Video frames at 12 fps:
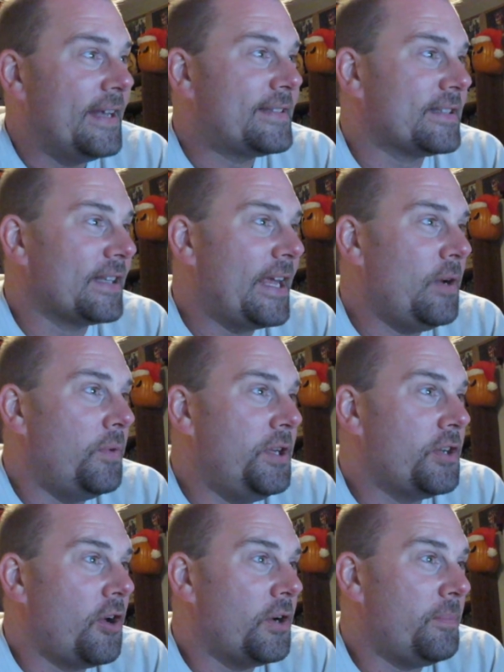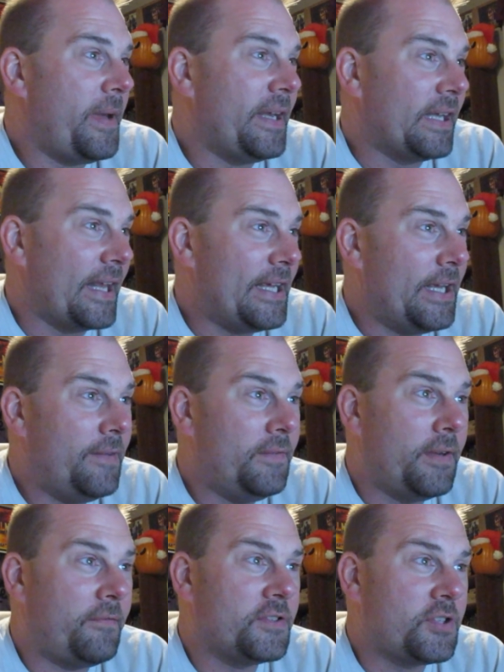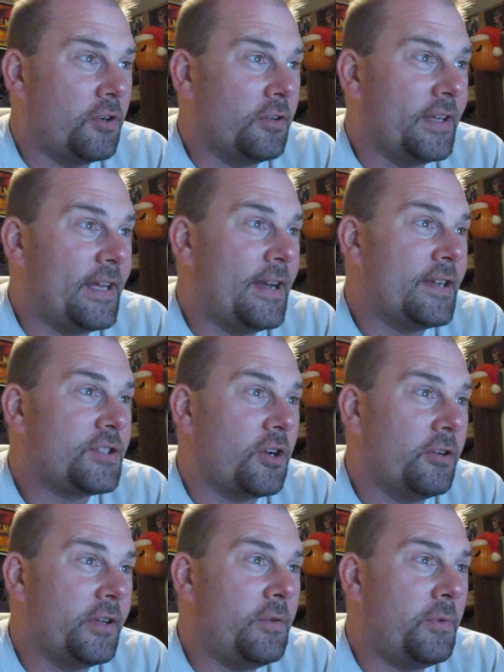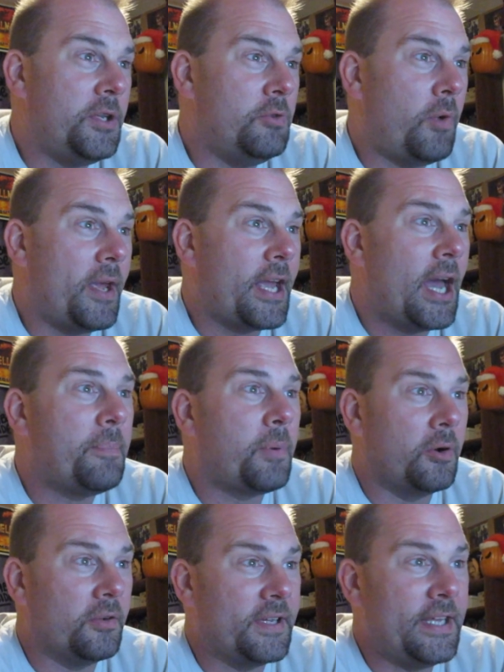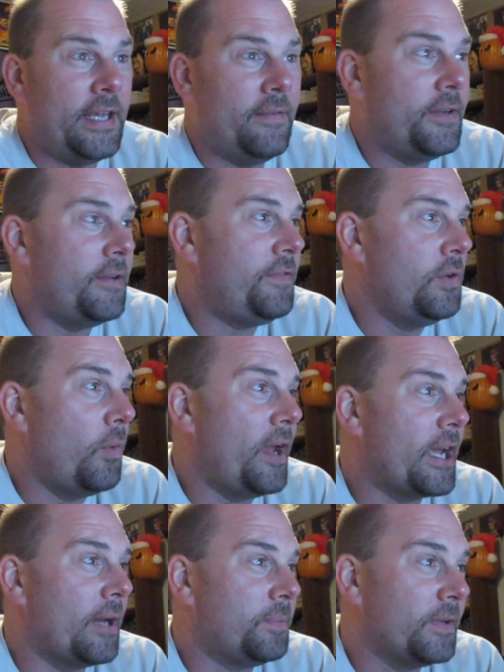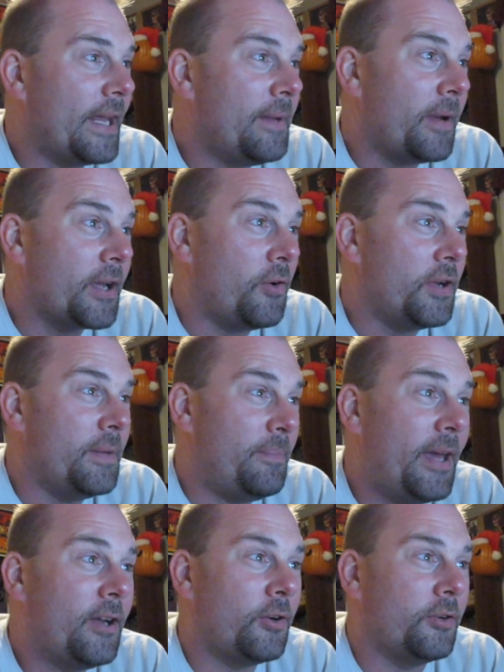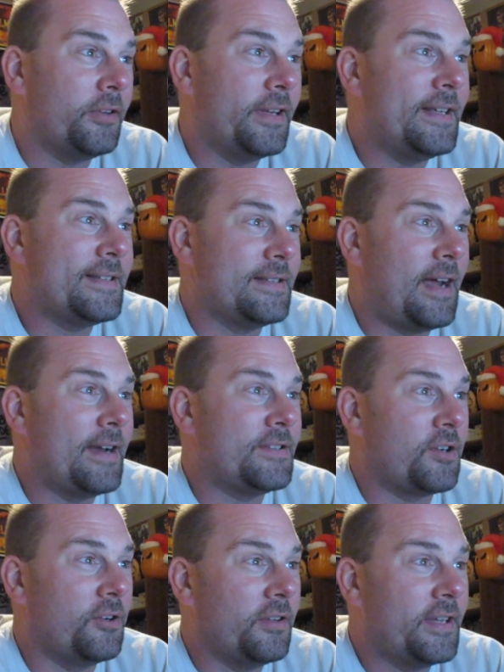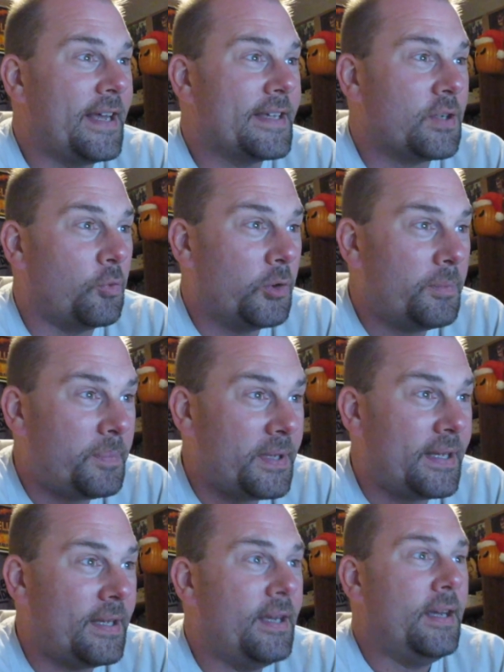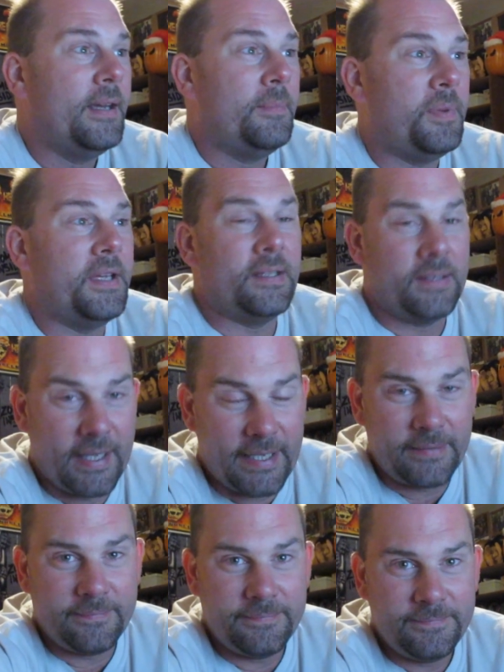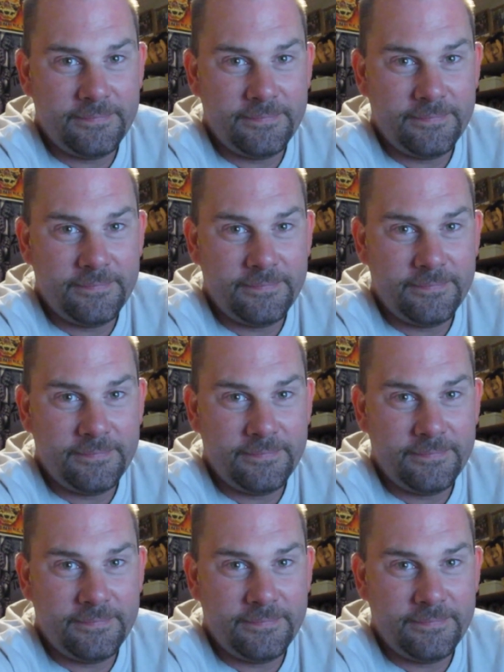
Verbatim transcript: It's late when you go to bed late, even if it's early, and it's early when you wake up early, even if you wake up late by going to bed early. It's not as early as it would be being late.